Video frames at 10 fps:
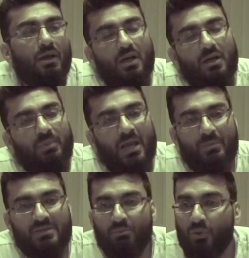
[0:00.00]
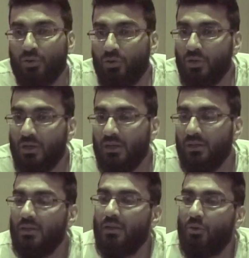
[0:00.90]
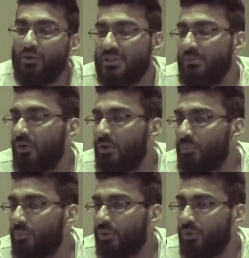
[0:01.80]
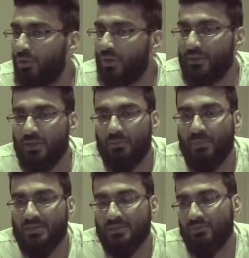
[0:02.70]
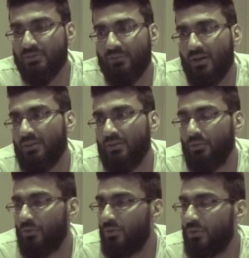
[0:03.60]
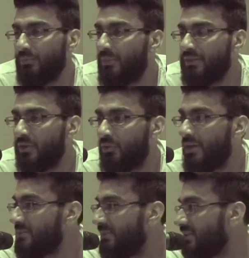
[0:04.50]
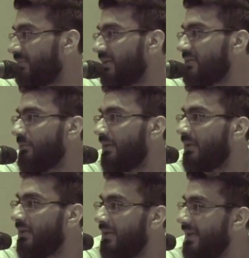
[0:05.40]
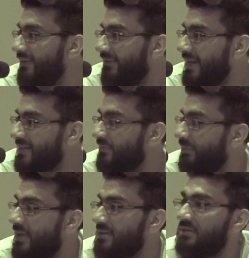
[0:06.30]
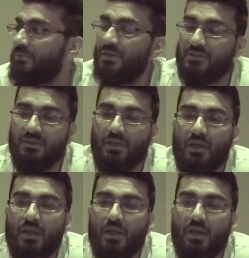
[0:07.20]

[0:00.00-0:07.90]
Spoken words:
perhaps they mourn longer, or she will mourn longer than a person whose father or mother or husband has passed away. It varies from person to person.